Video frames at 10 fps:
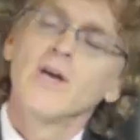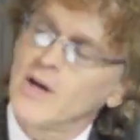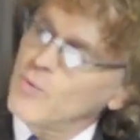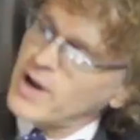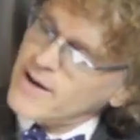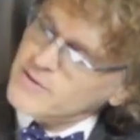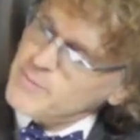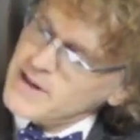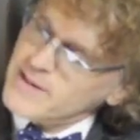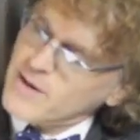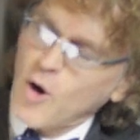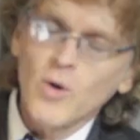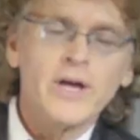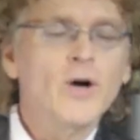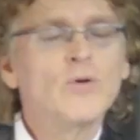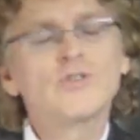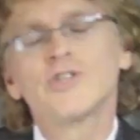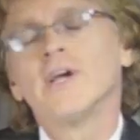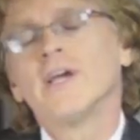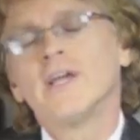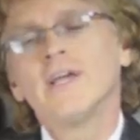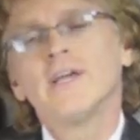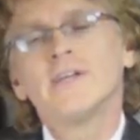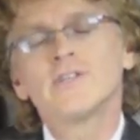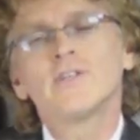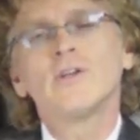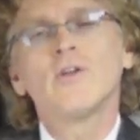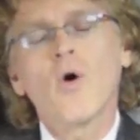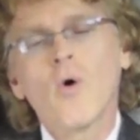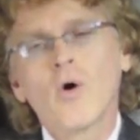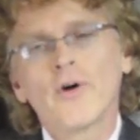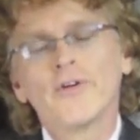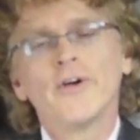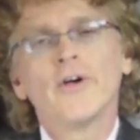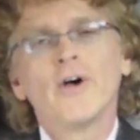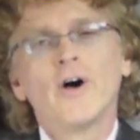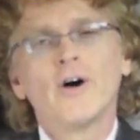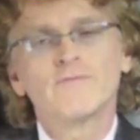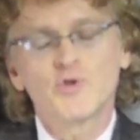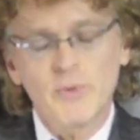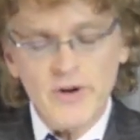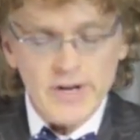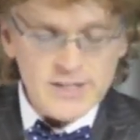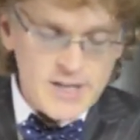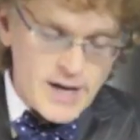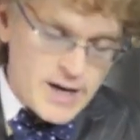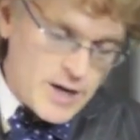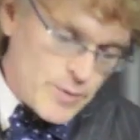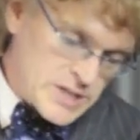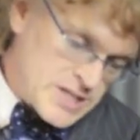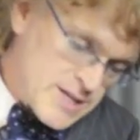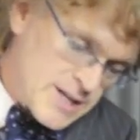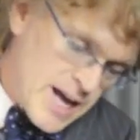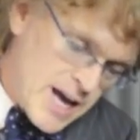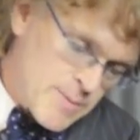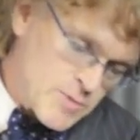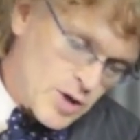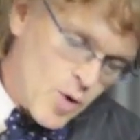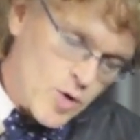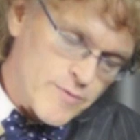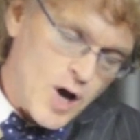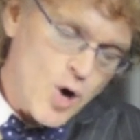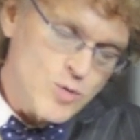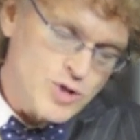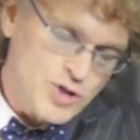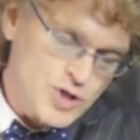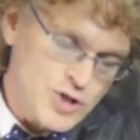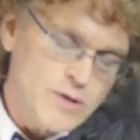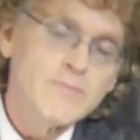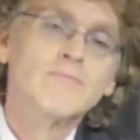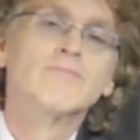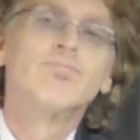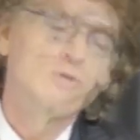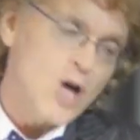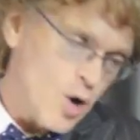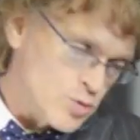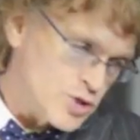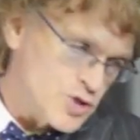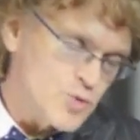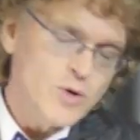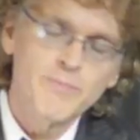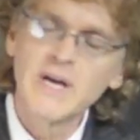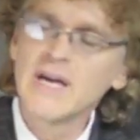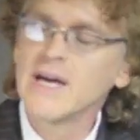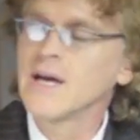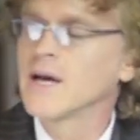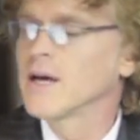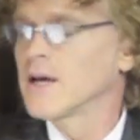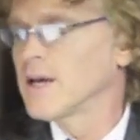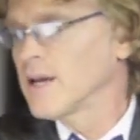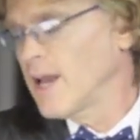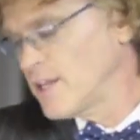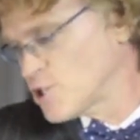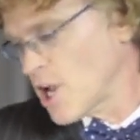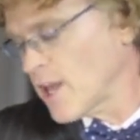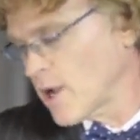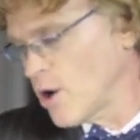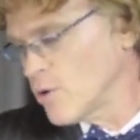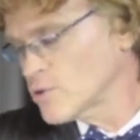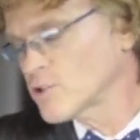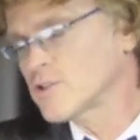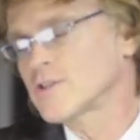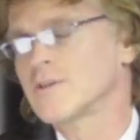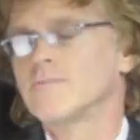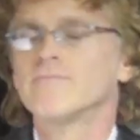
it would have to be the Holy Ghost he is the Lord of spirits here we see the name the Lord of hosts those hosts would be angelic hosts